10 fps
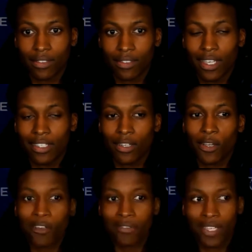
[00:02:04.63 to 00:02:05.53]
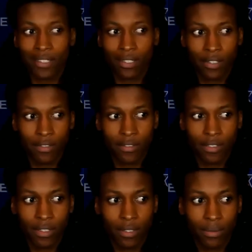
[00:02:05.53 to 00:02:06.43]
That's love. That's love.
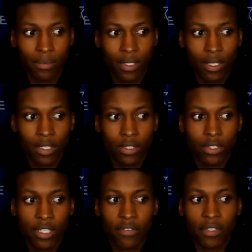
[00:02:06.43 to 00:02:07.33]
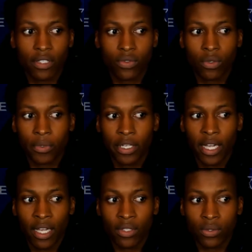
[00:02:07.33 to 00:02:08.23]
Um, just having this group of
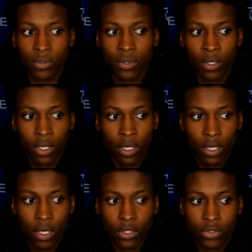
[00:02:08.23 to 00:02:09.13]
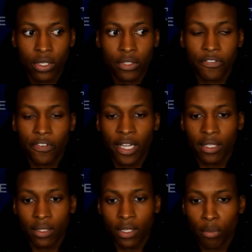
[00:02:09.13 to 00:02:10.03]
guys who uh, trying to fight
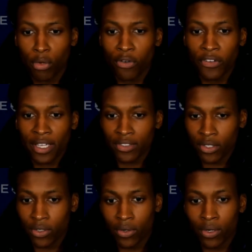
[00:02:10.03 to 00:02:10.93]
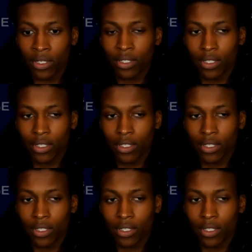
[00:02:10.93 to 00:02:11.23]
on both ends of the court.